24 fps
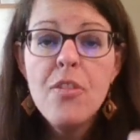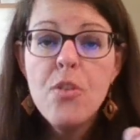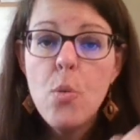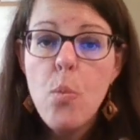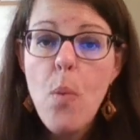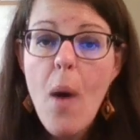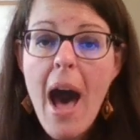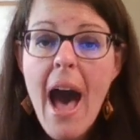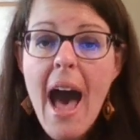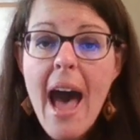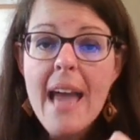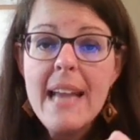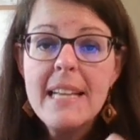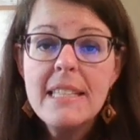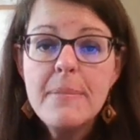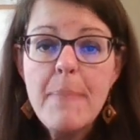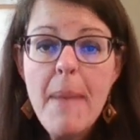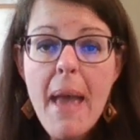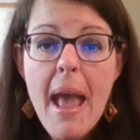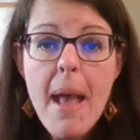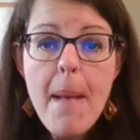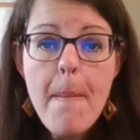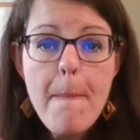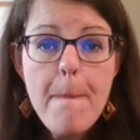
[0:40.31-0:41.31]
The wise
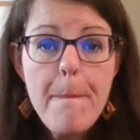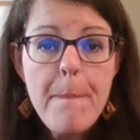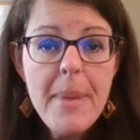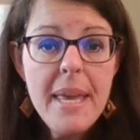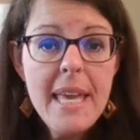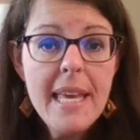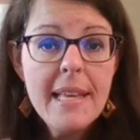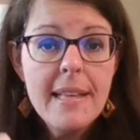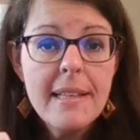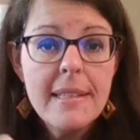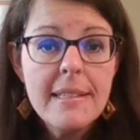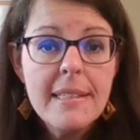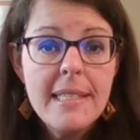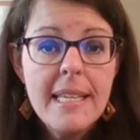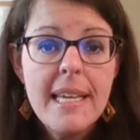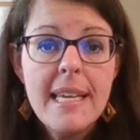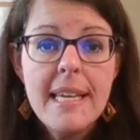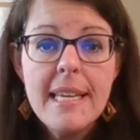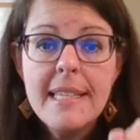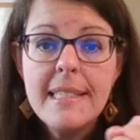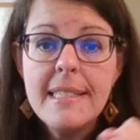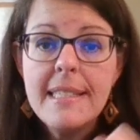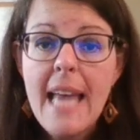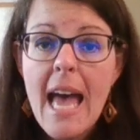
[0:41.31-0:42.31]
man built
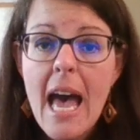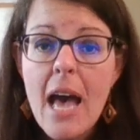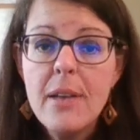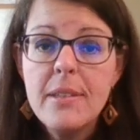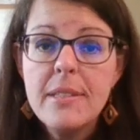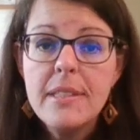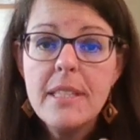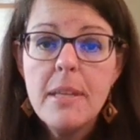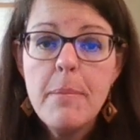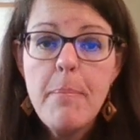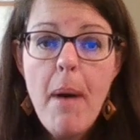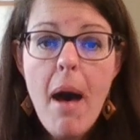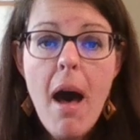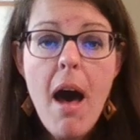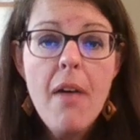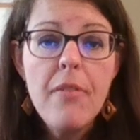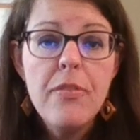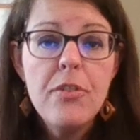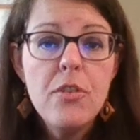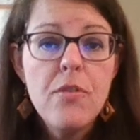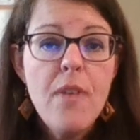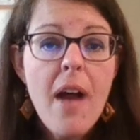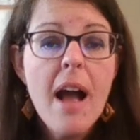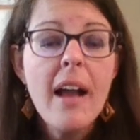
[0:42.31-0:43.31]
his house
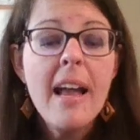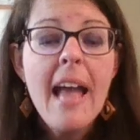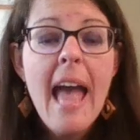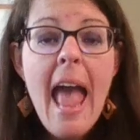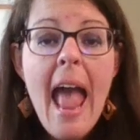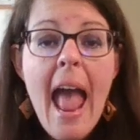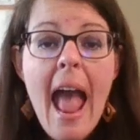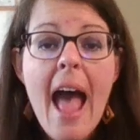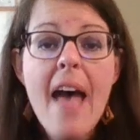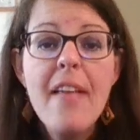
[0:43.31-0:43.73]
upon the rock.